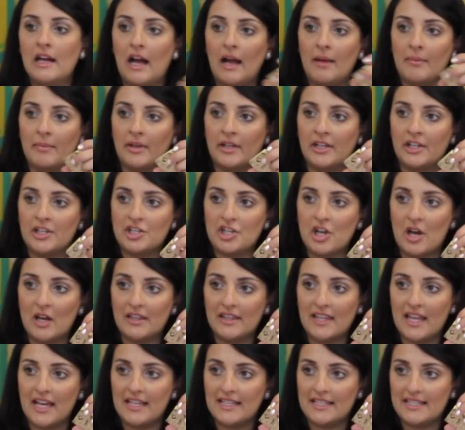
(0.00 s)
I'm gonna
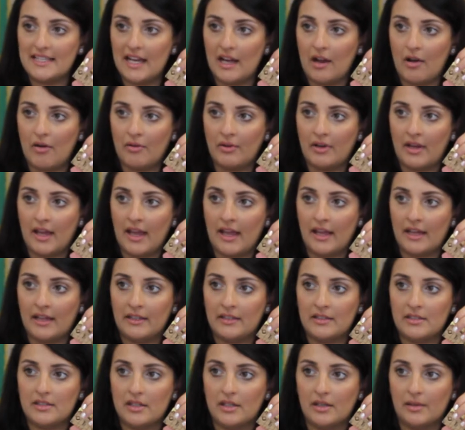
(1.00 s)
jot that down
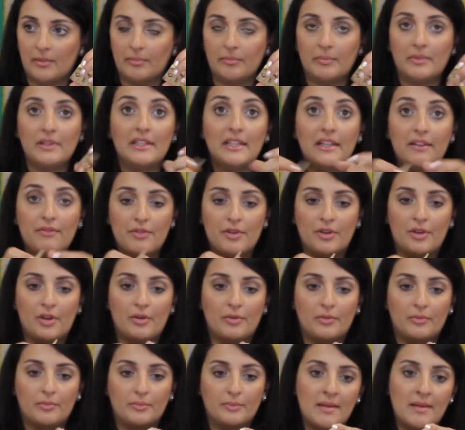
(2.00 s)
and leave the note.